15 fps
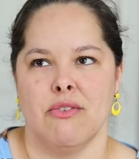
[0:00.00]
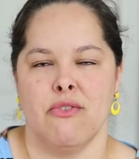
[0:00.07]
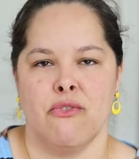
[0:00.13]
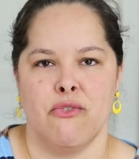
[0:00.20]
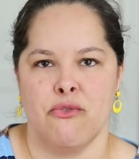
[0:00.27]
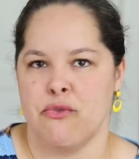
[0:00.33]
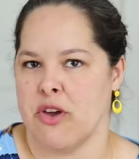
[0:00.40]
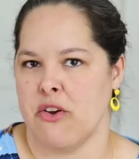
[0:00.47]

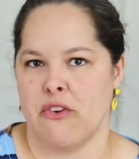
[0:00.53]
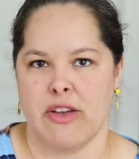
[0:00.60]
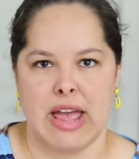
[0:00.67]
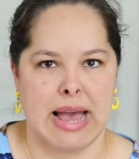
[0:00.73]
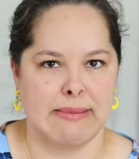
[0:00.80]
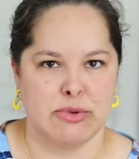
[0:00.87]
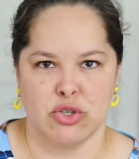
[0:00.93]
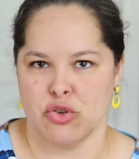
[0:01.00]
very
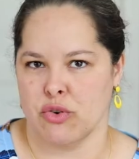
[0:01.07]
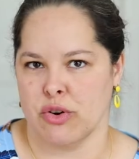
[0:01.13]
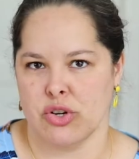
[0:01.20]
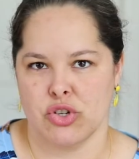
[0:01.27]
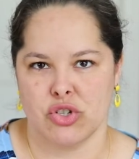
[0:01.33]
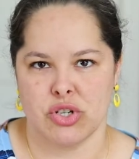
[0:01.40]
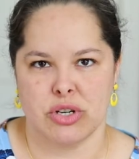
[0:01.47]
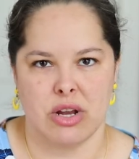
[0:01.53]

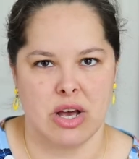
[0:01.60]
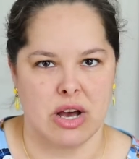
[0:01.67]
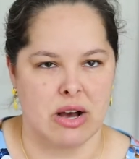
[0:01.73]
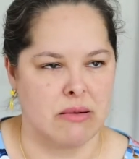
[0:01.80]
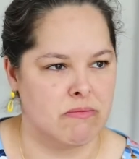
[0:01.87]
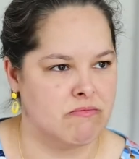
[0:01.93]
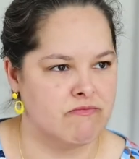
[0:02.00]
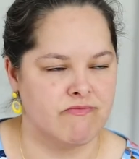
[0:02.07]
amateurish.
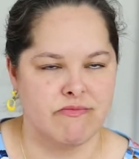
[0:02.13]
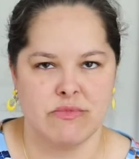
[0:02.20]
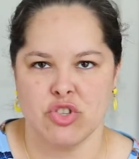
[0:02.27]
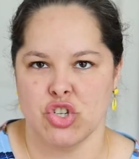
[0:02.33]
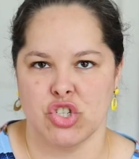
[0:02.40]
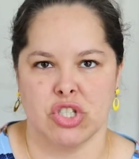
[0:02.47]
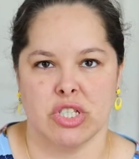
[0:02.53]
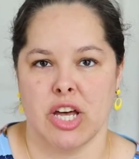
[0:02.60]
Um,
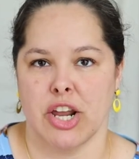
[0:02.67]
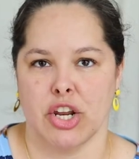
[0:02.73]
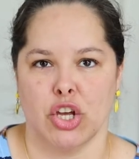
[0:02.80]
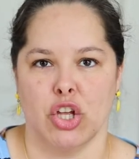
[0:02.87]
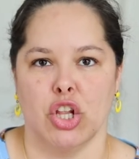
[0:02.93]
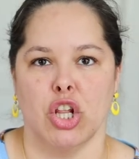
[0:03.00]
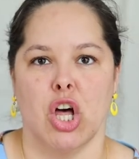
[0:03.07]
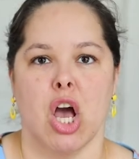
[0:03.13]
just not a
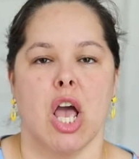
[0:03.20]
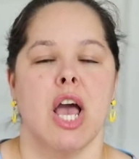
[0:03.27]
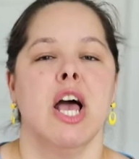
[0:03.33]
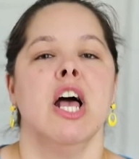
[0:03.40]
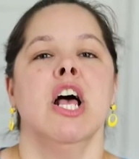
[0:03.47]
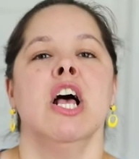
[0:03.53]
good look.